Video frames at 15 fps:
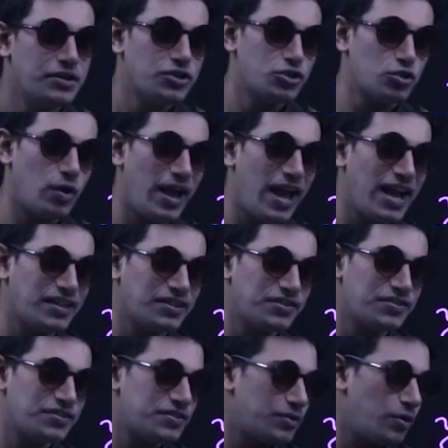So
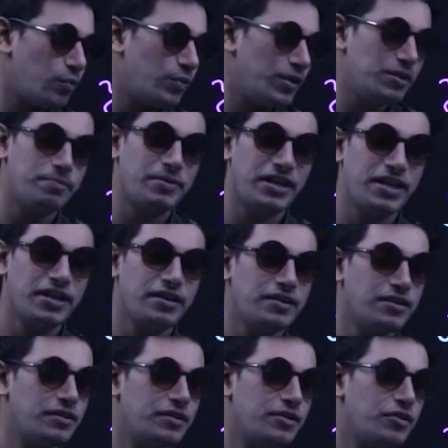X will be
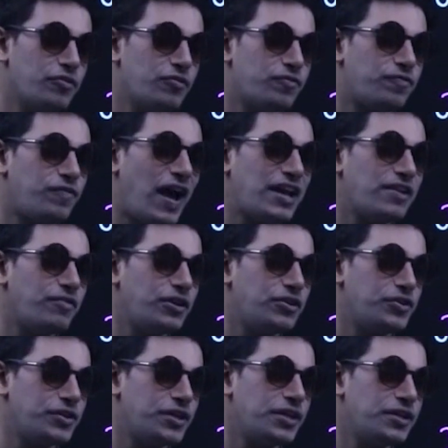
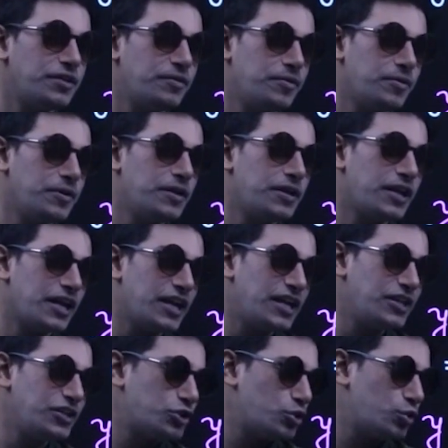500
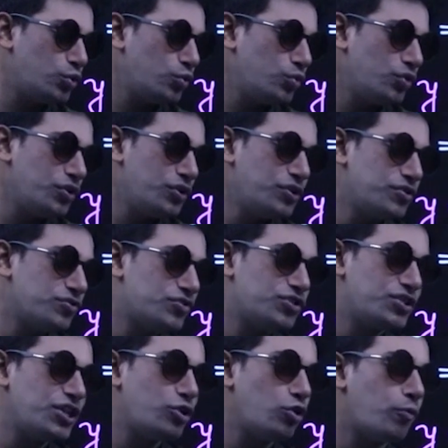into
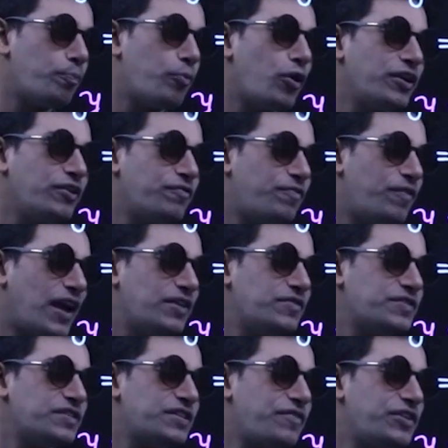
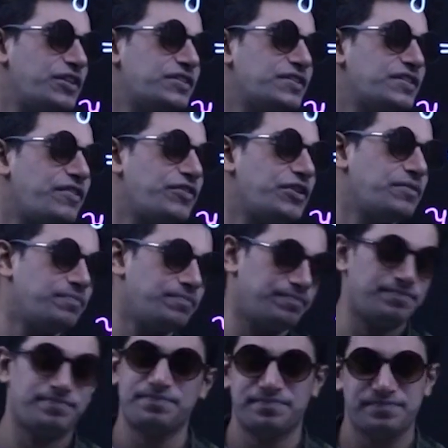0.577.
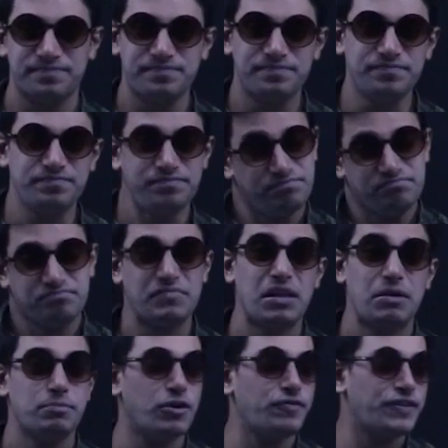
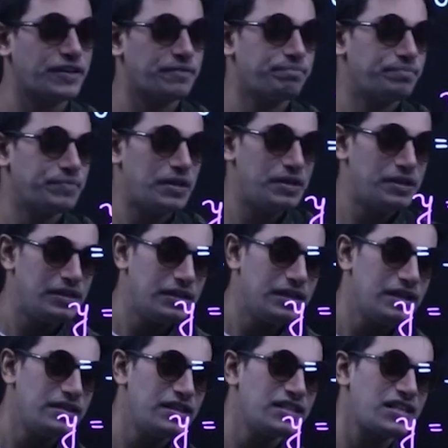Perfect.
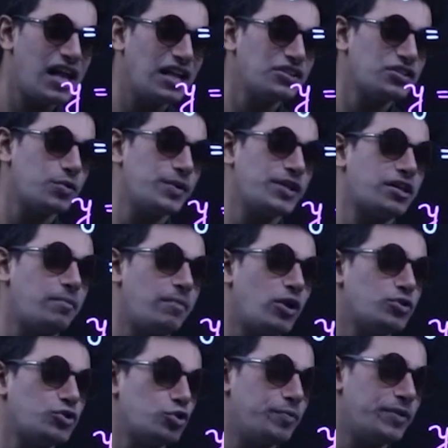This answer will come
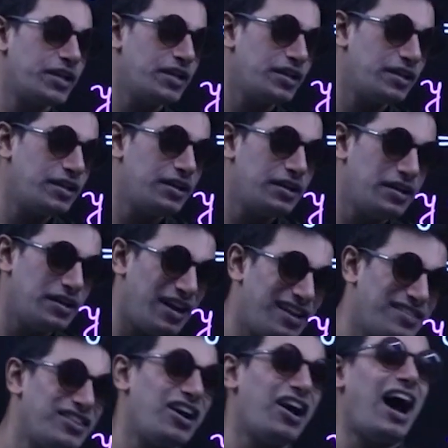out to be
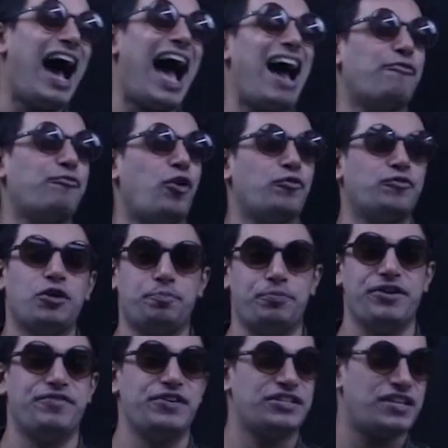the half of the
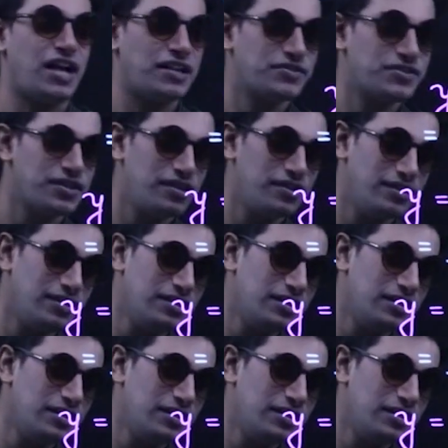previous answer.